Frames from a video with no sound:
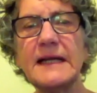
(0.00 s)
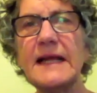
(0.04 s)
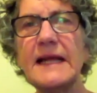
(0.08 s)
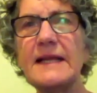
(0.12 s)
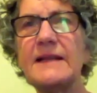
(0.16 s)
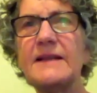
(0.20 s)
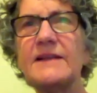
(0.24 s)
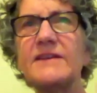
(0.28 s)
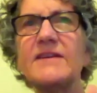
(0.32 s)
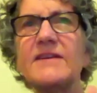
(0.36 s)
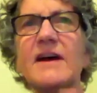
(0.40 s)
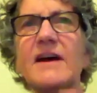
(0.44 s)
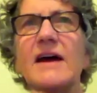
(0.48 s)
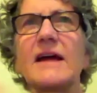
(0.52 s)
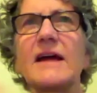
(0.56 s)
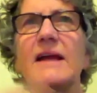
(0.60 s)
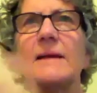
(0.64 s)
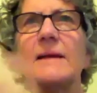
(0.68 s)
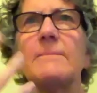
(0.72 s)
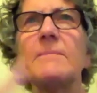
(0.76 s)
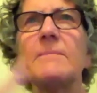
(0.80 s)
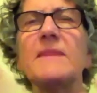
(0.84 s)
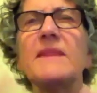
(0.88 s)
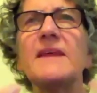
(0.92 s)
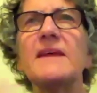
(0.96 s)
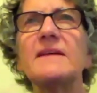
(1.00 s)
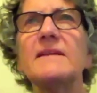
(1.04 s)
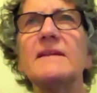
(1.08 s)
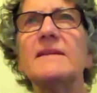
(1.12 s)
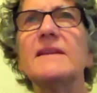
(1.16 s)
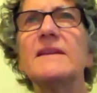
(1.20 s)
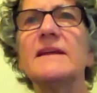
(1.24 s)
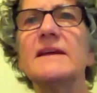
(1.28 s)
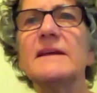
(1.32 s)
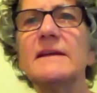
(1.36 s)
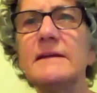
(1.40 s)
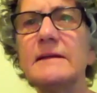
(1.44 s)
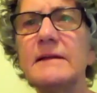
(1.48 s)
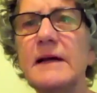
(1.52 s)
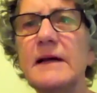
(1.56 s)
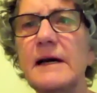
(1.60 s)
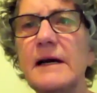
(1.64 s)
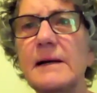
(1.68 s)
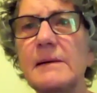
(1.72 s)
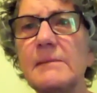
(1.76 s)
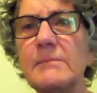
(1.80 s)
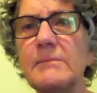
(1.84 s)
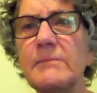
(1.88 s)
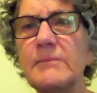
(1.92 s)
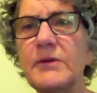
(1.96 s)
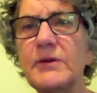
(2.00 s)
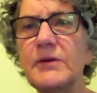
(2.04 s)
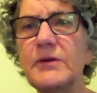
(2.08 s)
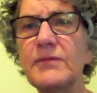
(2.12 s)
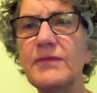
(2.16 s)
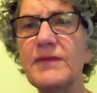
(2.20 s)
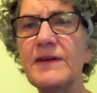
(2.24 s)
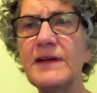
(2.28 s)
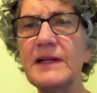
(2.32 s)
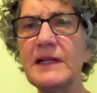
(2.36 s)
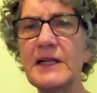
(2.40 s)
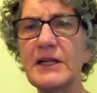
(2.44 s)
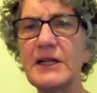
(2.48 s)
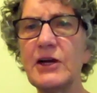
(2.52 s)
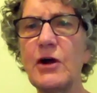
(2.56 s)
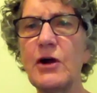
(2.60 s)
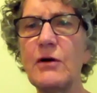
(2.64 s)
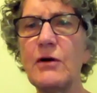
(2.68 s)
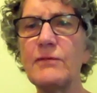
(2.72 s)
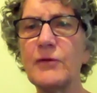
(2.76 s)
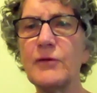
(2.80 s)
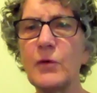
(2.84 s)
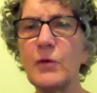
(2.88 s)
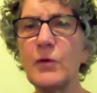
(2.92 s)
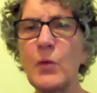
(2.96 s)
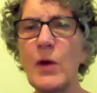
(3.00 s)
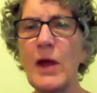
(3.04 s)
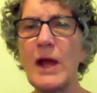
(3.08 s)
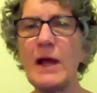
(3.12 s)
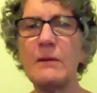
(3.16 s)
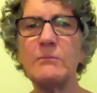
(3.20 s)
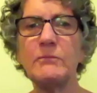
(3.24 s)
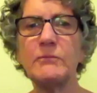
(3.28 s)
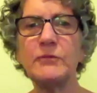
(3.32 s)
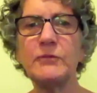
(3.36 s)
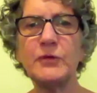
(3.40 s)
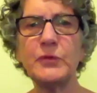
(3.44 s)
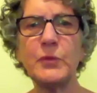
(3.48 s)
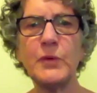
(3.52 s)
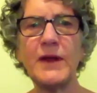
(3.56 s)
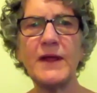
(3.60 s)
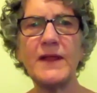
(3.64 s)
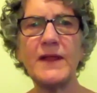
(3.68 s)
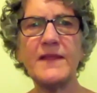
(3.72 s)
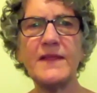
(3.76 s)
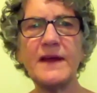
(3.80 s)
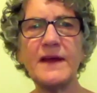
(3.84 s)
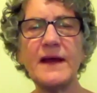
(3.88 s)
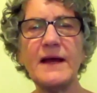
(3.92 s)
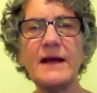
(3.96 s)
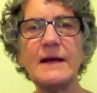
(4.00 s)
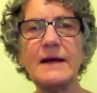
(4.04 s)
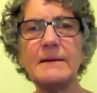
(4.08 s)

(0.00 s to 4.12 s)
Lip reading: anytime that you're feeling overwhelmed with